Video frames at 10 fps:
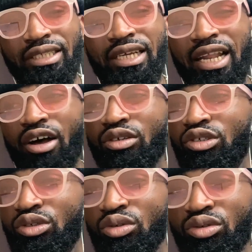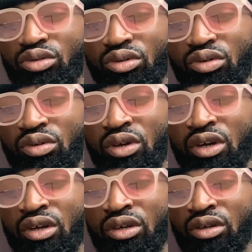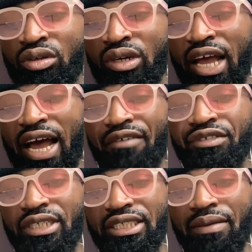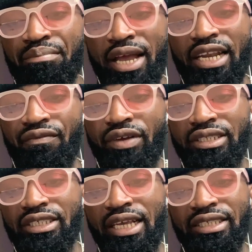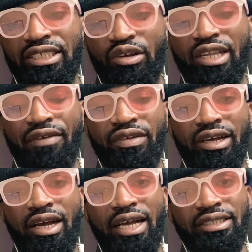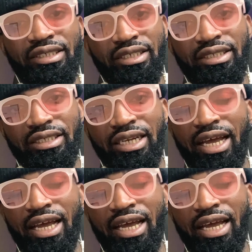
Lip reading: It allows you to have certain benefits in South Africa as a citizen.